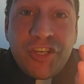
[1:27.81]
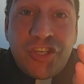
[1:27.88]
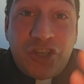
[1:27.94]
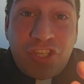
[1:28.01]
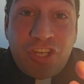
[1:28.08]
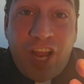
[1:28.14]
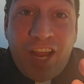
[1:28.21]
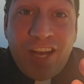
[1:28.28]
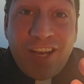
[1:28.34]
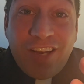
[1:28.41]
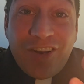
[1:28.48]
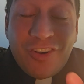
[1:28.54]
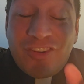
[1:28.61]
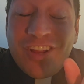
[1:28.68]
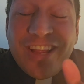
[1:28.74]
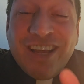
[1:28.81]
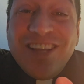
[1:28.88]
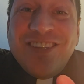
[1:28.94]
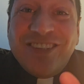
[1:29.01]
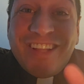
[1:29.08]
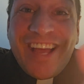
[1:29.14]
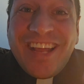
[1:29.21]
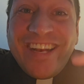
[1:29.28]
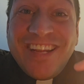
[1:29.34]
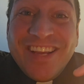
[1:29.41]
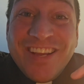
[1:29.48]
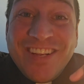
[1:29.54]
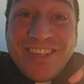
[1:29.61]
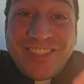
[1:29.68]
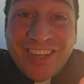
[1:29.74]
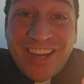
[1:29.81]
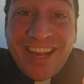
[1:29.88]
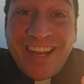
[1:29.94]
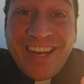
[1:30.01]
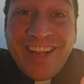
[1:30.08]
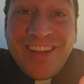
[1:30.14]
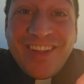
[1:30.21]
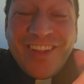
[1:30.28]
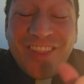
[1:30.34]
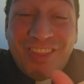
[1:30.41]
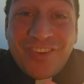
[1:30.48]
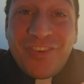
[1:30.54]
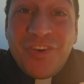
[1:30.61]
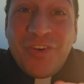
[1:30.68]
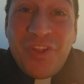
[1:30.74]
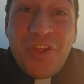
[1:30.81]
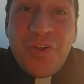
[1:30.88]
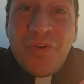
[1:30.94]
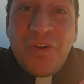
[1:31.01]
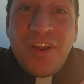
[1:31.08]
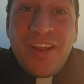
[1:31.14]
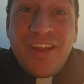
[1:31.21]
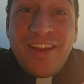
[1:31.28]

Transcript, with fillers: shine or to his light shine through you